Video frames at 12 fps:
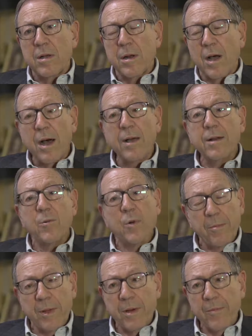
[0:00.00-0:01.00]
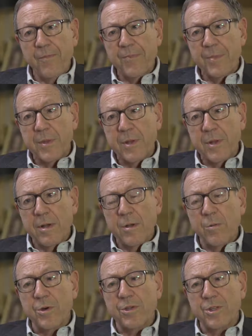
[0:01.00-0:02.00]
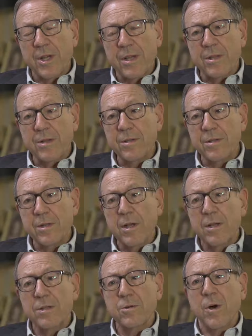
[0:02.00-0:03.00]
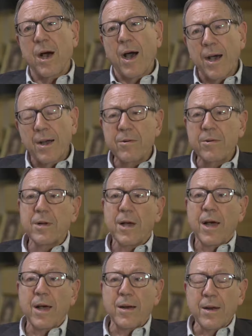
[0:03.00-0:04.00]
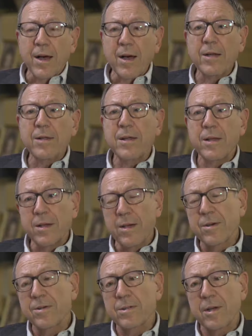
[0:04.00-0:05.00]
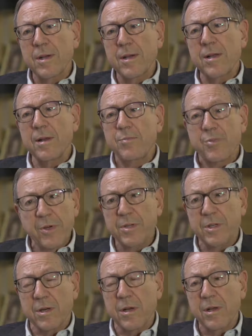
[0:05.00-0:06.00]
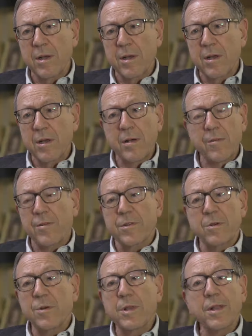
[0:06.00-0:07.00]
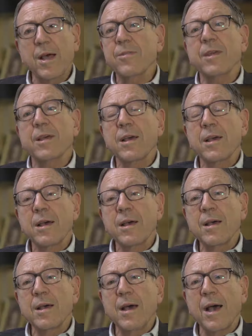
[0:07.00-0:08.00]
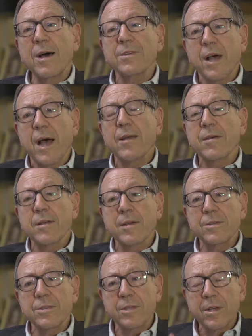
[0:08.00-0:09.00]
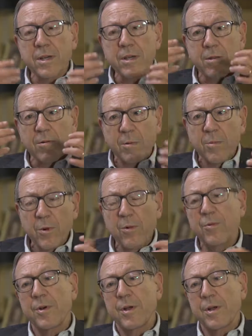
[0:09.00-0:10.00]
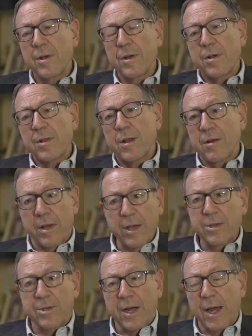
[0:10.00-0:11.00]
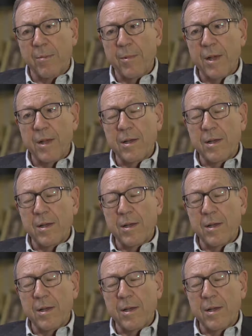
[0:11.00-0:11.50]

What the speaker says: 9 women were sentenced to 109 years in prison for doing nothing else other than seeking to remove their hijab,